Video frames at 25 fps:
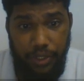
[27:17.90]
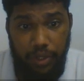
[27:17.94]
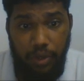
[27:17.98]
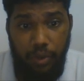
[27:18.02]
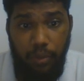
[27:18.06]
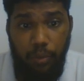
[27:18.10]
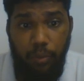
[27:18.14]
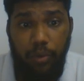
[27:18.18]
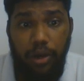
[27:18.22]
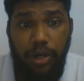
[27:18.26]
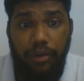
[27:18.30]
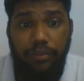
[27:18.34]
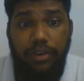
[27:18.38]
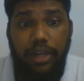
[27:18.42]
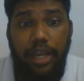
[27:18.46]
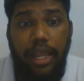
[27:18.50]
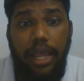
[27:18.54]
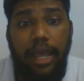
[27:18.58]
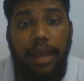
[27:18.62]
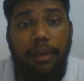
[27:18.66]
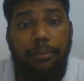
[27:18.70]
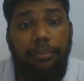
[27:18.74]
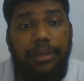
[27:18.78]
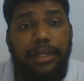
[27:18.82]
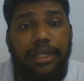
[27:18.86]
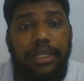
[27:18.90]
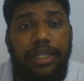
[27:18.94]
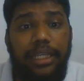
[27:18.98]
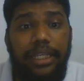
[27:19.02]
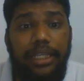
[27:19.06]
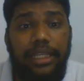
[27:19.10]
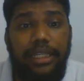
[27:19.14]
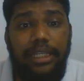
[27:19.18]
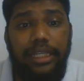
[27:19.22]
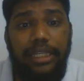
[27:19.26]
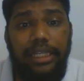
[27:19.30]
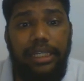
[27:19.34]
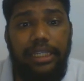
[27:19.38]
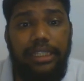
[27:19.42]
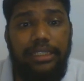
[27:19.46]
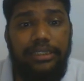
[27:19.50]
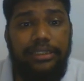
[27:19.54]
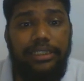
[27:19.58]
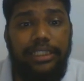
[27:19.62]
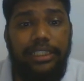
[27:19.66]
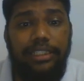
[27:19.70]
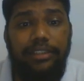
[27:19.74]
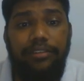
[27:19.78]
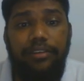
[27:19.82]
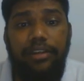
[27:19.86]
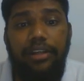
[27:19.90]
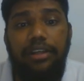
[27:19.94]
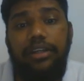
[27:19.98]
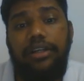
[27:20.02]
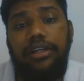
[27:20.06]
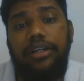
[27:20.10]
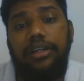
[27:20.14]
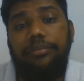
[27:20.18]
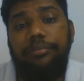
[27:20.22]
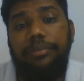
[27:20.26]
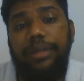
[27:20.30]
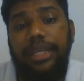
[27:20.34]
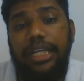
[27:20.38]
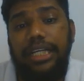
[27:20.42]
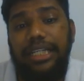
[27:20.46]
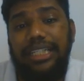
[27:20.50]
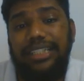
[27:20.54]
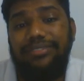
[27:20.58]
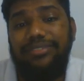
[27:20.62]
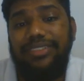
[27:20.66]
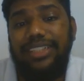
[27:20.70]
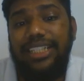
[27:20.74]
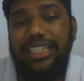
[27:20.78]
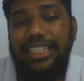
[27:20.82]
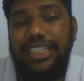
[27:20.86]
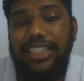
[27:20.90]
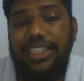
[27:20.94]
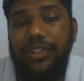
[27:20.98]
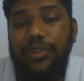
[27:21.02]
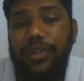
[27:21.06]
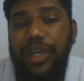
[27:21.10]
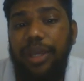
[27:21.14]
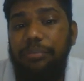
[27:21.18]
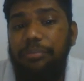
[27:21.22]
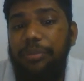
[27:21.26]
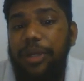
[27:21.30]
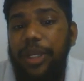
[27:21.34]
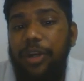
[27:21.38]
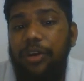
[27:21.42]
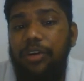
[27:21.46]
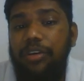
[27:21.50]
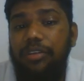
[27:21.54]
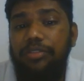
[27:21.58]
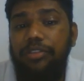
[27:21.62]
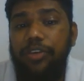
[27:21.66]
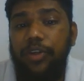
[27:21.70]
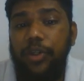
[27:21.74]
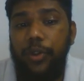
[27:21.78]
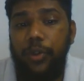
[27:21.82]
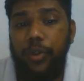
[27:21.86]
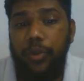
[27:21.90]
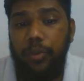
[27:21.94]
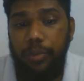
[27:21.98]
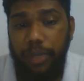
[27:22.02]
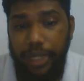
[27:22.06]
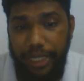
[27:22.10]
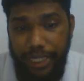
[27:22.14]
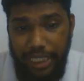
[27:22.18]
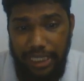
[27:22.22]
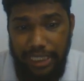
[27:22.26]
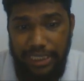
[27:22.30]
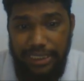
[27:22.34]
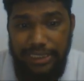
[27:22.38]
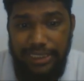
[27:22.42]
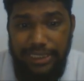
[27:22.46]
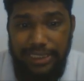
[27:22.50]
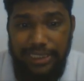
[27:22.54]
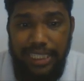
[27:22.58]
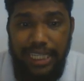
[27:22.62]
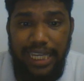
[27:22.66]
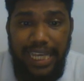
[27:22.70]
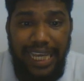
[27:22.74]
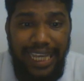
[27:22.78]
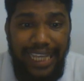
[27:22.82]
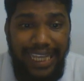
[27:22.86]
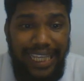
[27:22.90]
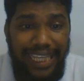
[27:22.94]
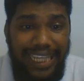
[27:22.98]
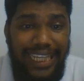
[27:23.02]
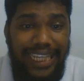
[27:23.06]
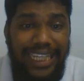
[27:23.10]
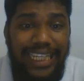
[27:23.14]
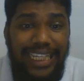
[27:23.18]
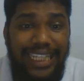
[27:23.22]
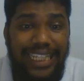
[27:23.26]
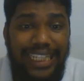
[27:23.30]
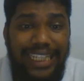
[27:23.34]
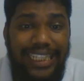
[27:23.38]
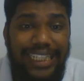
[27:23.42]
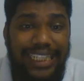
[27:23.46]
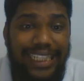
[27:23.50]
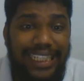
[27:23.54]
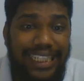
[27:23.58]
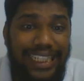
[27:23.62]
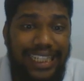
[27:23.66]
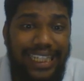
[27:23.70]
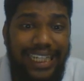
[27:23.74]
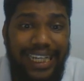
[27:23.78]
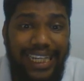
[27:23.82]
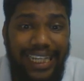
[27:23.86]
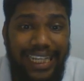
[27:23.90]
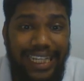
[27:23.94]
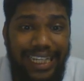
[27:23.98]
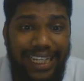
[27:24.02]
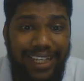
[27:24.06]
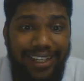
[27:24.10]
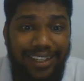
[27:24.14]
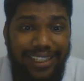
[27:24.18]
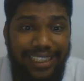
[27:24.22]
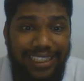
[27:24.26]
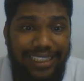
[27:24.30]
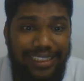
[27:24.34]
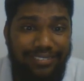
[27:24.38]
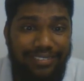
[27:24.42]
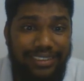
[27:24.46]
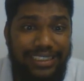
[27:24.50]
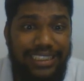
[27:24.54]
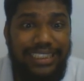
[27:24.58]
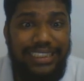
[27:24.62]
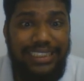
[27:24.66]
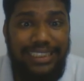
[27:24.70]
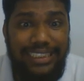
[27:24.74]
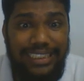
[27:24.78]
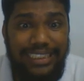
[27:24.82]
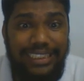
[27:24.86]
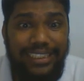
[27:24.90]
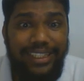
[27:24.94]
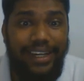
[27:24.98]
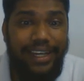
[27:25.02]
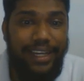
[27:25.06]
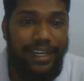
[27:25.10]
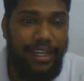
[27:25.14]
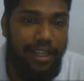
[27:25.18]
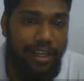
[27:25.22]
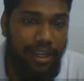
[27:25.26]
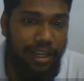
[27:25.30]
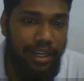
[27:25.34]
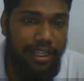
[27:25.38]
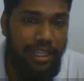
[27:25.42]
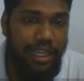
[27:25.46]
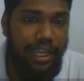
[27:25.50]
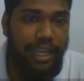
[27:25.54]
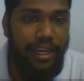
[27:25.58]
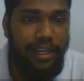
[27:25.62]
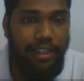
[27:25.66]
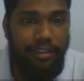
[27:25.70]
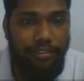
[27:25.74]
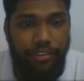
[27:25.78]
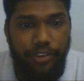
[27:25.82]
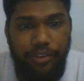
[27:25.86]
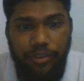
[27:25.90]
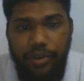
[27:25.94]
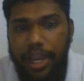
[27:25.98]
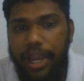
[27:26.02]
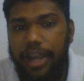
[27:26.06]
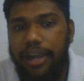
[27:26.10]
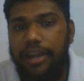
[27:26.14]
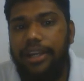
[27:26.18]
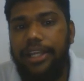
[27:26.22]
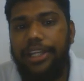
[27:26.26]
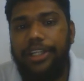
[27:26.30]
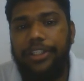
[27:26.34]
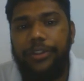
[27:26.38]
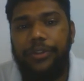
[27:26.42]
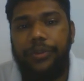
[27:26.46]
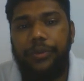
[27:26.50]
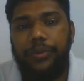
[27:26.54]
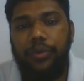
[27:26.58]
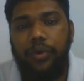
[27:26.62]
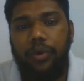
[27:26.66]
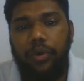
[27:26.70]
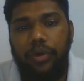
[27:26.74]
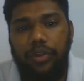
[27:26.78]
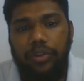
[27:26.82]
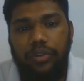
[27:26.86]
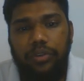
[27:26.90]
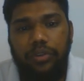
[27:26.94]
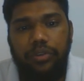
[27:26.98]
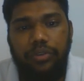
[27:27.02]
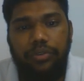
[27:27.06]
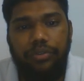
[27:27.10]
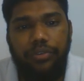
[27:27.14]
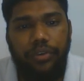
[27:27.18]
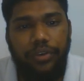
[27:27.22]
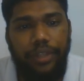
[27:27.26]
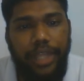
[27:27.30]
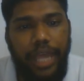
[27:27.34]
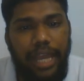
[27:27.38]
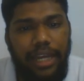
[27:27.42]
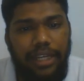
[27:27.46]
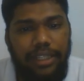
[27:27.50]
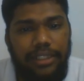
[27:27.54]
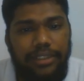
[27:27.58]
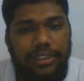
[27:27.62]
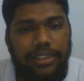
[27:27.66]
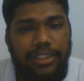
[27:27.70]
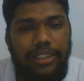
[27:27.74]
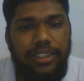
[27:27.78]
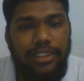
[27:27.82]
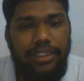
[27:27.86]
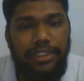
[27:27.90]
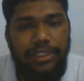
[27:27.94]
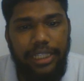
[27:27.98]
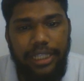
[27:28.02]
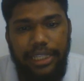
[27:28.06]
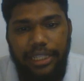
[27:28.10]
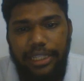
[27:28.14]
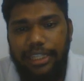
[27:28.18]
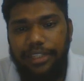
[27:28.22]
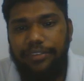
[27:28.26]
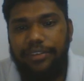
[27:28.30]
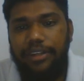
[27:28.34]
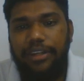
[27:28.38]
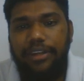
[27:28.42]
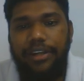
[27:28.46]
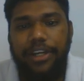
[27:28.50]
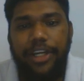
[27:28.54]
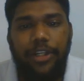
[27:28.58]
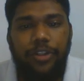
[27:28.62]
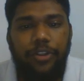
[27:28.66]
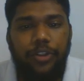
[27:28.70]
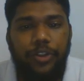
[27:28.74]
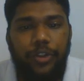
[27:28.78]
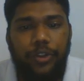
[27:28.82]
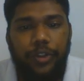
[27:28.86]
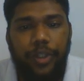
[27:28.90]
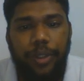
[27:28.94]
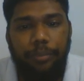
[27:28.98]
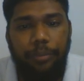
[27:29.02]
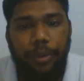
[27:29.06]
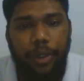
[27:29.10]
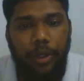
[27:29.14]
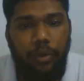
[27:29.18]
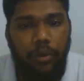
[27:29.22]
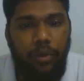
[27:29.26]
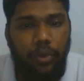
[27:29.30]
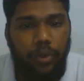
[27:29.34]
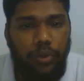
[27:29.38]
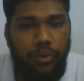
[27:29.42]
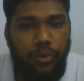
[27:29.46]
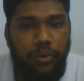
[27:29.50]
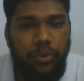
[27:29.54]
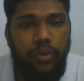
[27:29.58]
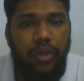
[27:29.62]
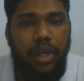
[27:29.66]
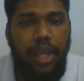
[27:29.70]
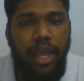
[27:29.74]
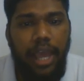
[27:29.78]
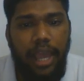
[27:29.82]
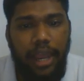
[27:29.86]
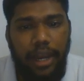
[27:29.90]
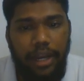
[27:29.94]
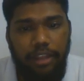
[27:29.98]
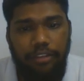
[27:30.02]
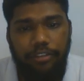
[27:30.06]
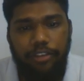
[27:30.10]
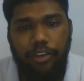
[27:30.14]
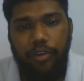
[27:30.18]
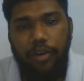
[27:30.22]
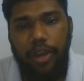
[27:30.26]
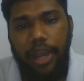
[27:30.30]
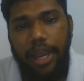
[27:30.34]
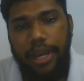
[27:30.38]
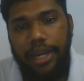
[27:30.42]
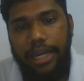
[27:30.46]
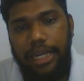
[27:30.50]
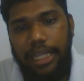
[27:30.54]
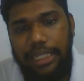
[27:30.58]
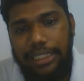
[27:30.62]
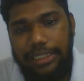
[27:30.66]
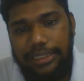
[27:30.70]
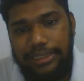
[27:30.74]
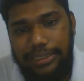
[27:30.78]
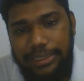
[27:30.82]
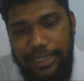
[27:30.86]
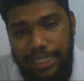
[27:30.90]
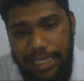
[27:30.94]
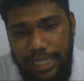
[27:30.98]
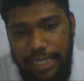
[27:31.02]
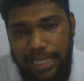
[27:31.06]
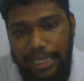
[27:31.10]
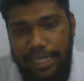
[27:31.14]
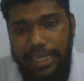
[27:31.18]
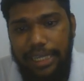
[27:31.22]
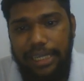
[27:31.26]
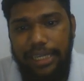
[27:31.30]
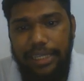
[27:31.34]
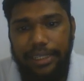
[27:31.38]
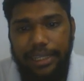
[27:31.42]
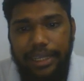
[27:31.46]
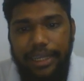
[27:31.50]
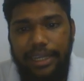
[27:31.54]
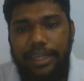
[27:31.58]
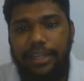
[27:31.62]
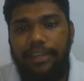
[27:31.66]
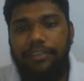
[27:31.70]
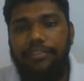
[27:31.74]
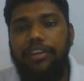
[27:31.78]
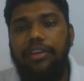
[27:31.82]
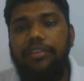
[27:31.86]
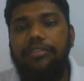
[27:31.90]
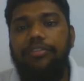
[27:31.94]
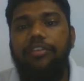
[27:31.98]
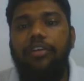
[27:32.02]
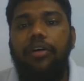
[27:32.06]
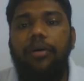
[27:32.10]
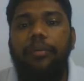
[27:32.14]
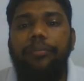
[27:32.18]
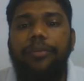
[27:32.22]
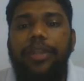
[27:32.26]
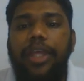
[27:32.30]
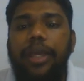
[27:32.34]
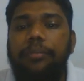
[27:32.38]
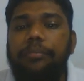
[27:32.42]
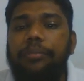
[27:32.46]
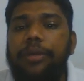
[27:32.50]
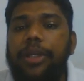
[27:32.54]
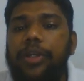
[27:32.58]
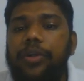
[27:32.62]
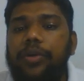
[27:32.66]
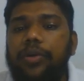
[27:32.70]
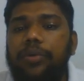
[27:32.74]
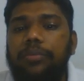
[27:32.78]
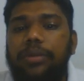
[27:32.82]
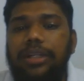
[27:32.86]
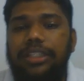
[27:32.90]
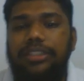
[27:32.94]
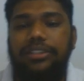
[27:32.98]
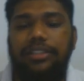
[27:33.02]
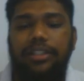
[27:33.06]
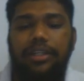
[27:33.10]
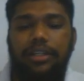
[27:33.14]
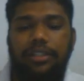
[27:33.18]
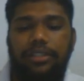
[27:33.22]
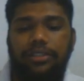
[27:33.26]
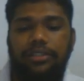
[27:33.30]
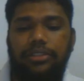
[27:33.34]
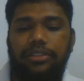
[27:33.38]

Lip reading: what will happen here is it will be converted to MnO4 minus in green color, which is in green color. And if you add H2O2 for that, then it will reduce to MnO2, and if you add HCl, then it will form the Mn2 plus color